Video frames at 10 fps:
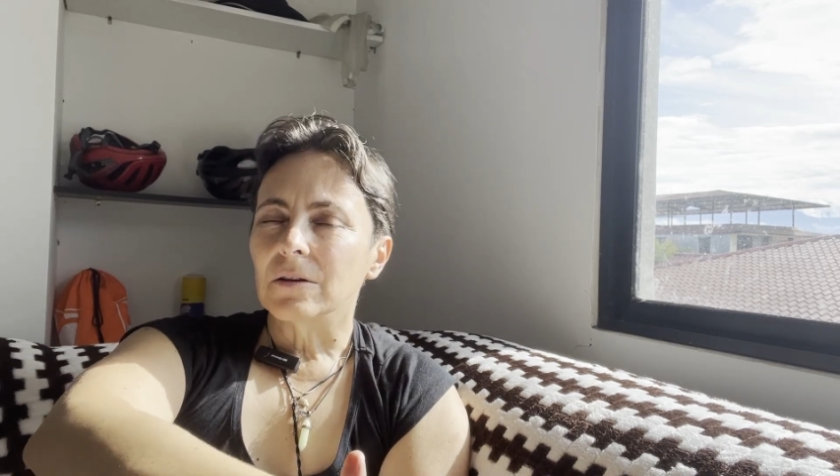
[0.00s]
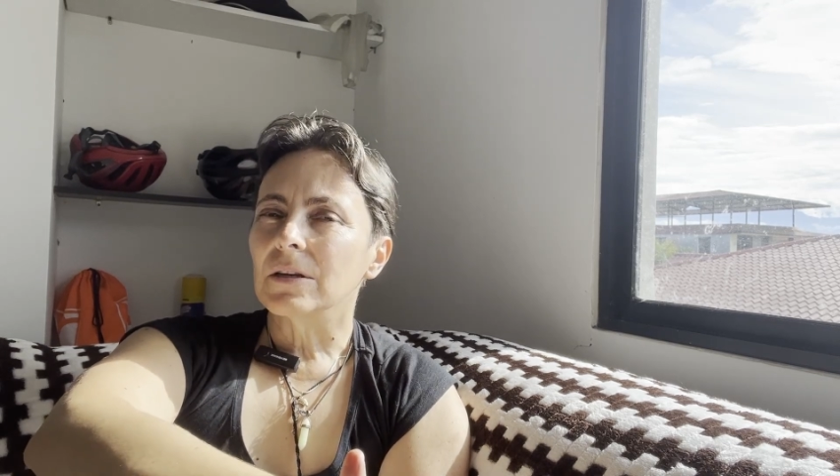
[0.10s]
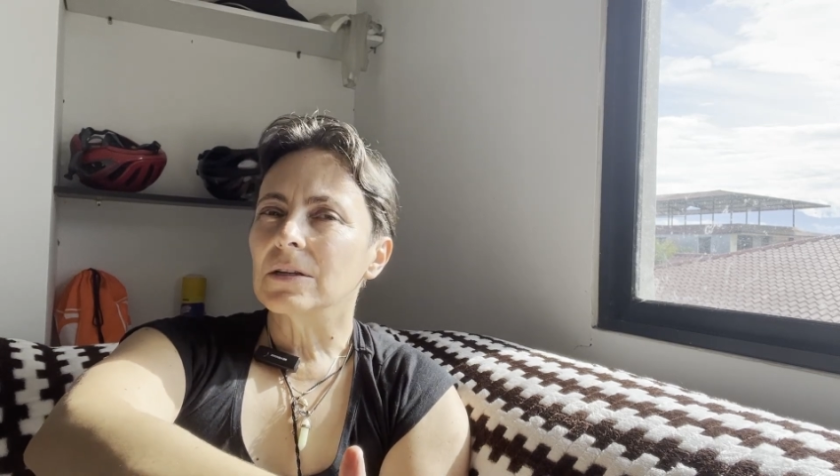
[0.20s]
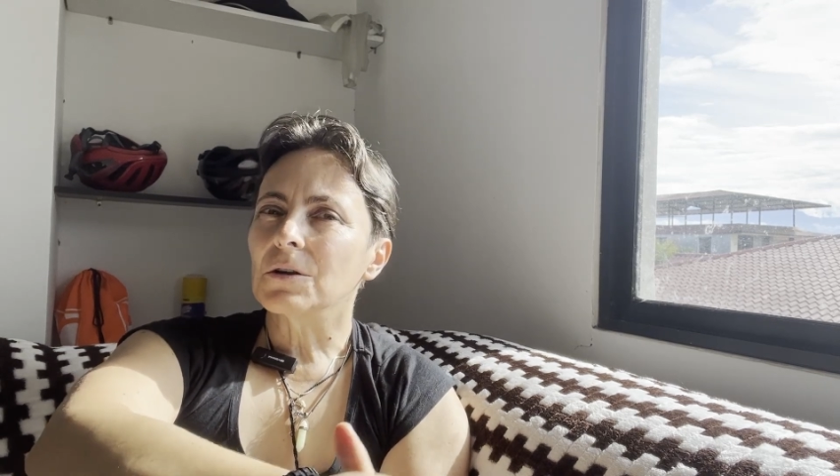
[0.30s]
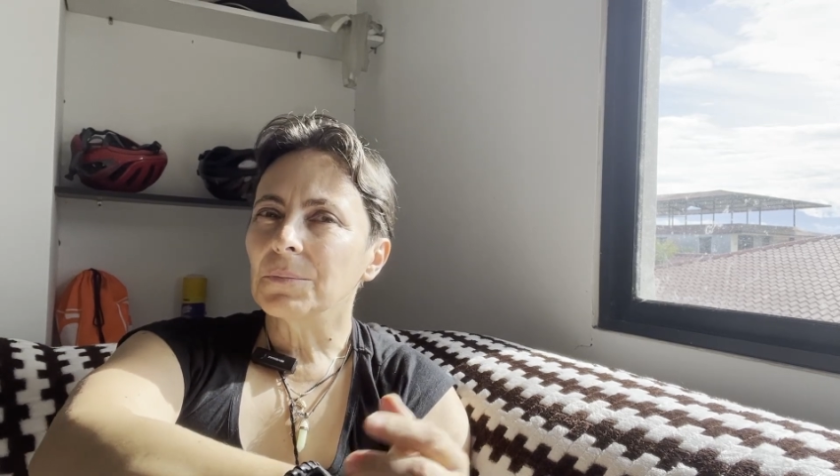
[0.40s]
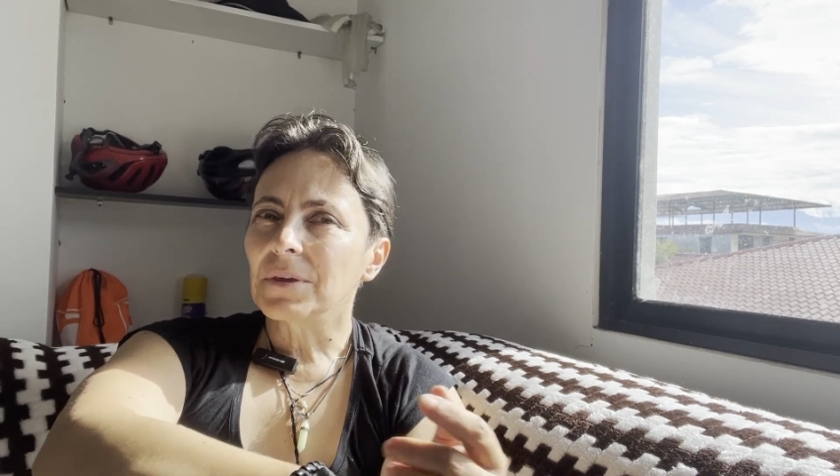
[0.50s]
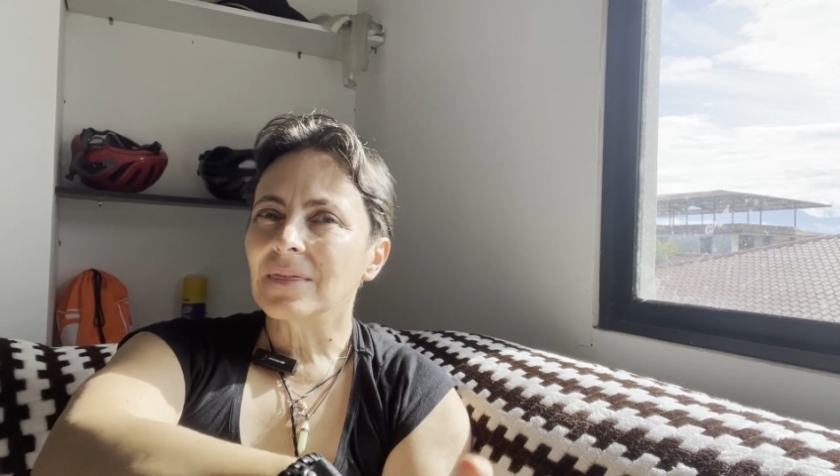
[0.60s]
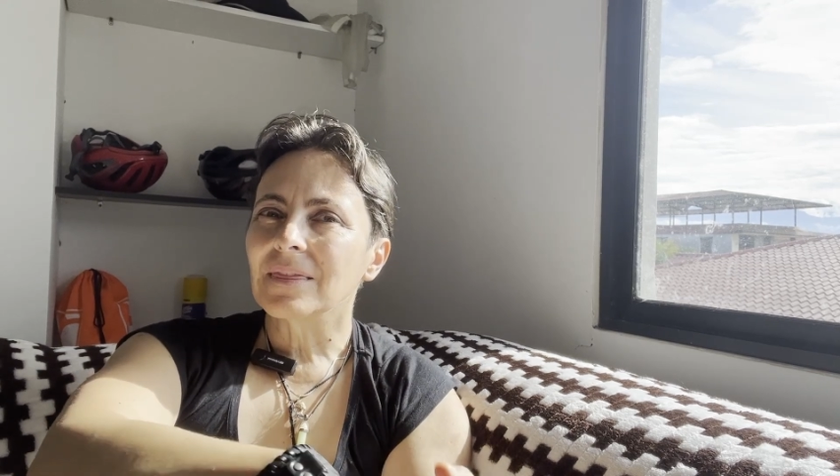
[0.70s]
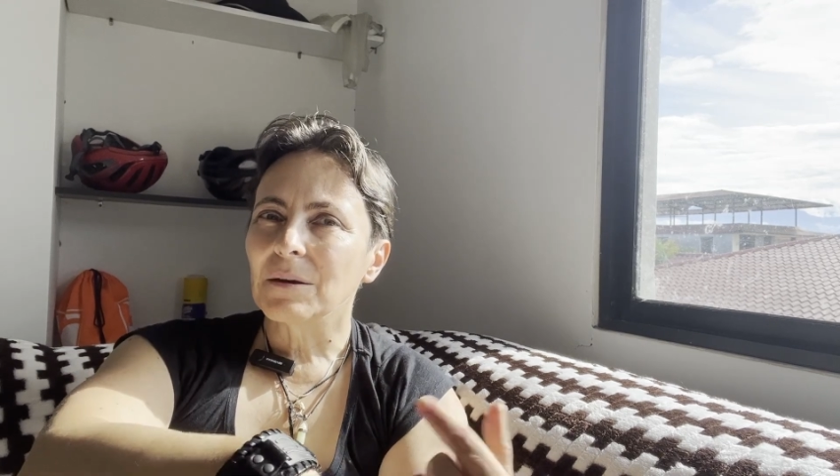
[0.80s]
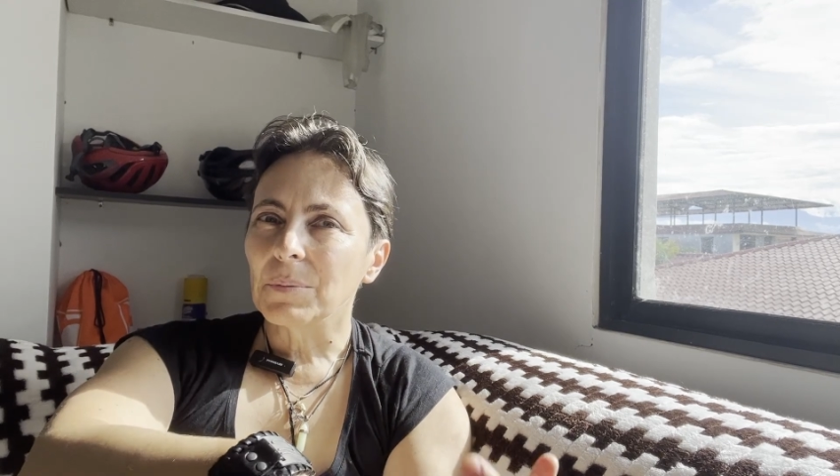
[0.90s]
There's
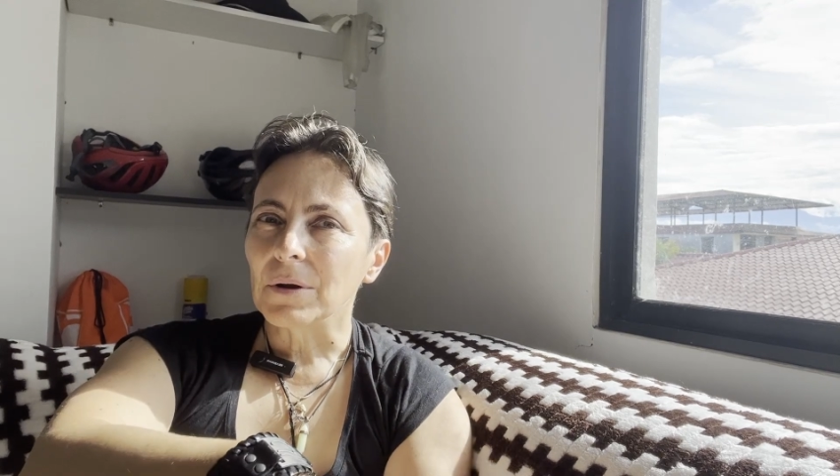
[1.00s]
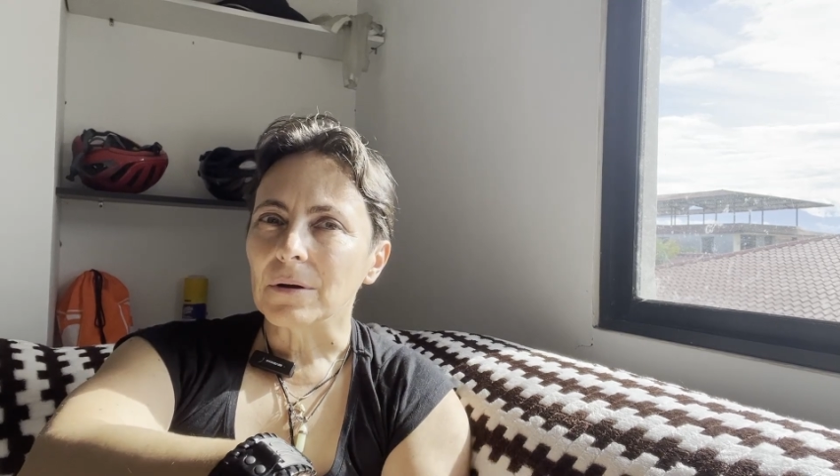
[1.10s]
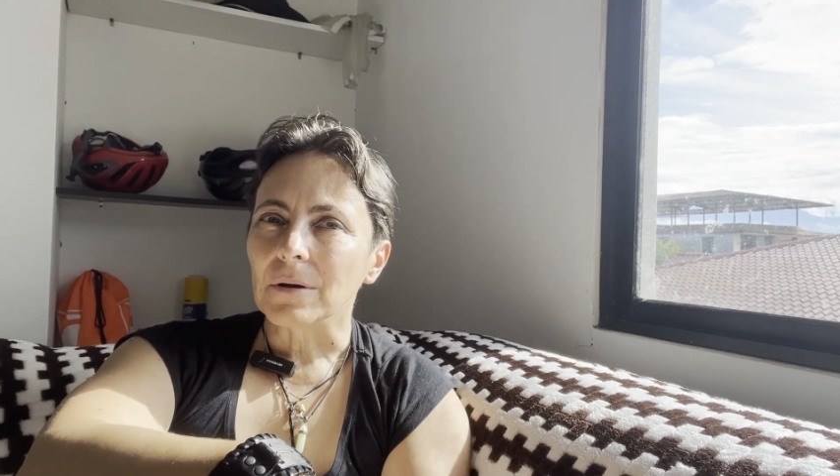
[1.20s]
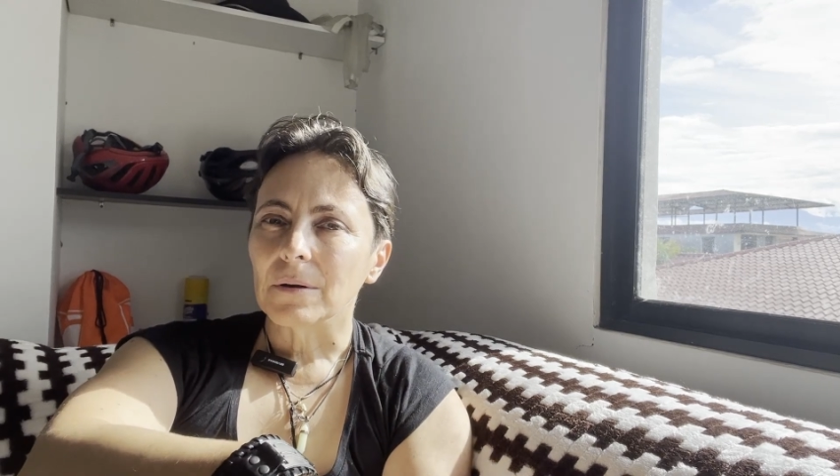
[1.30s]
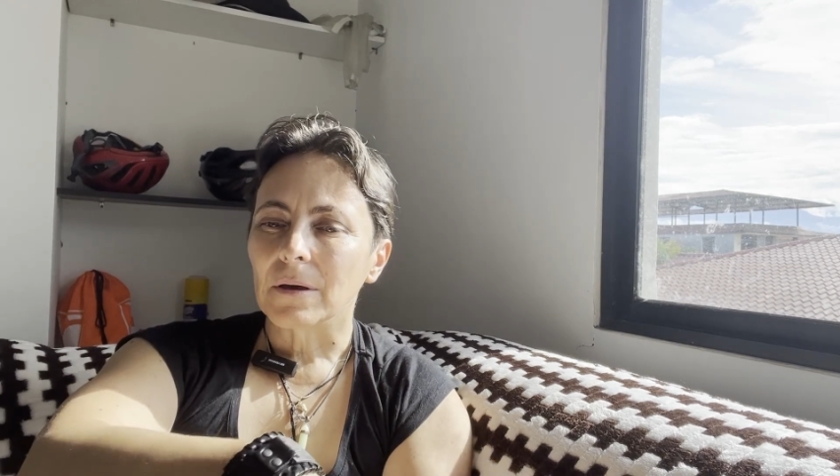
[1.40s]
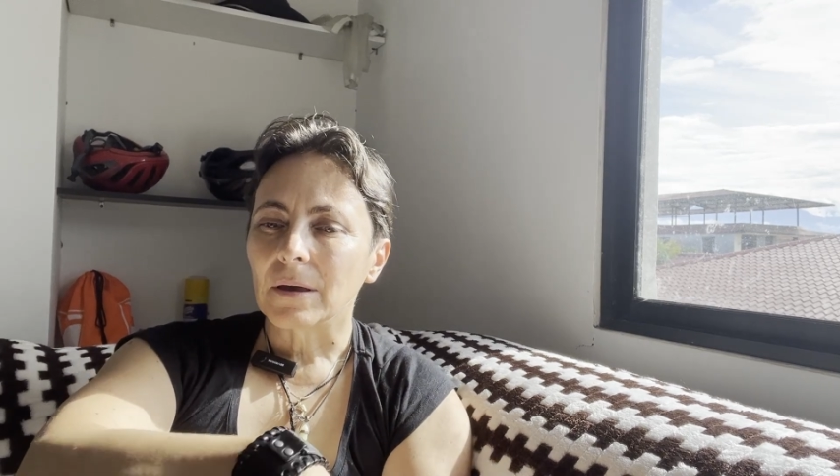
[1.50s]
something deeper